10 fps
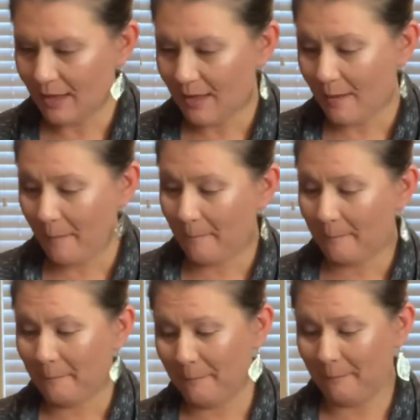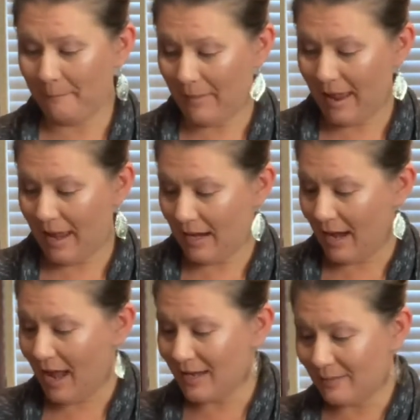And
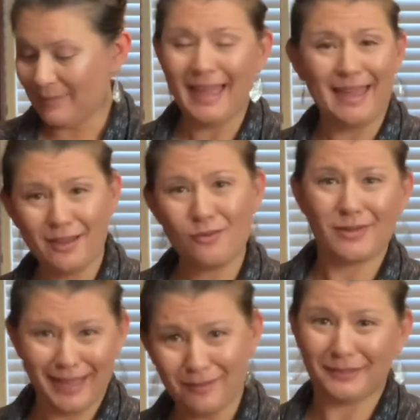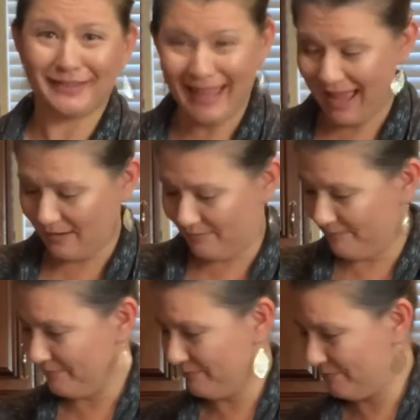I am A-okay with that.
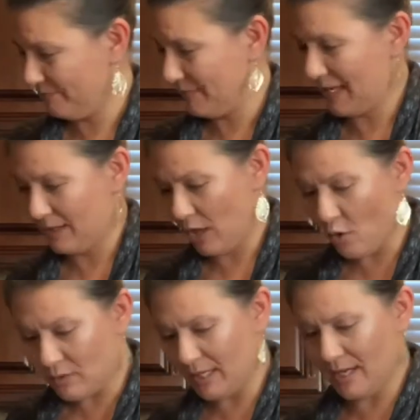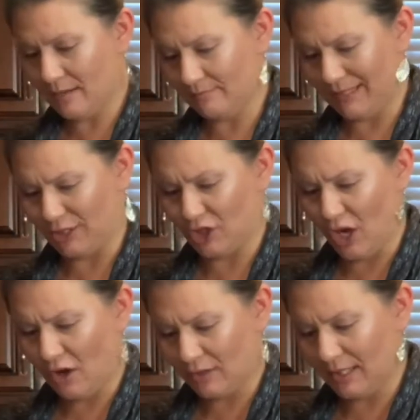Coconut and
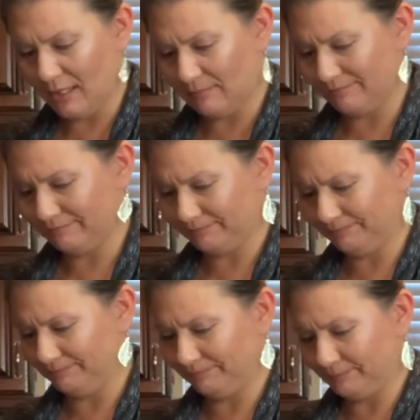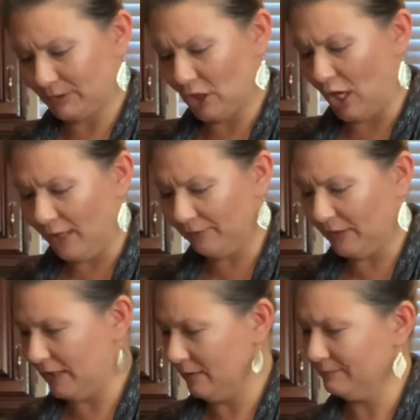chocolate,
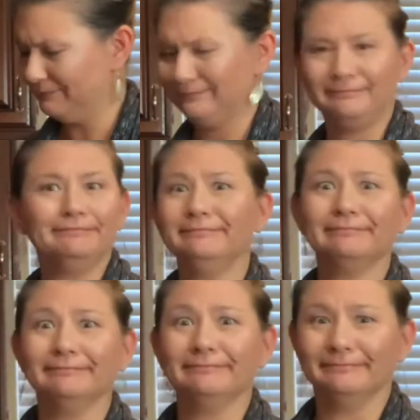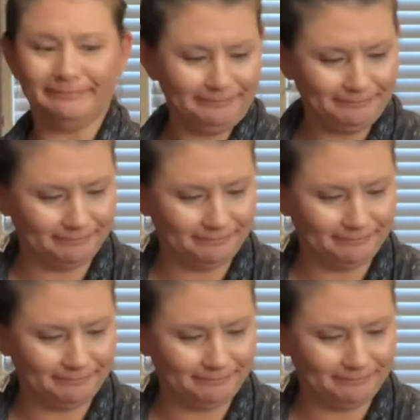coffee. Mmm.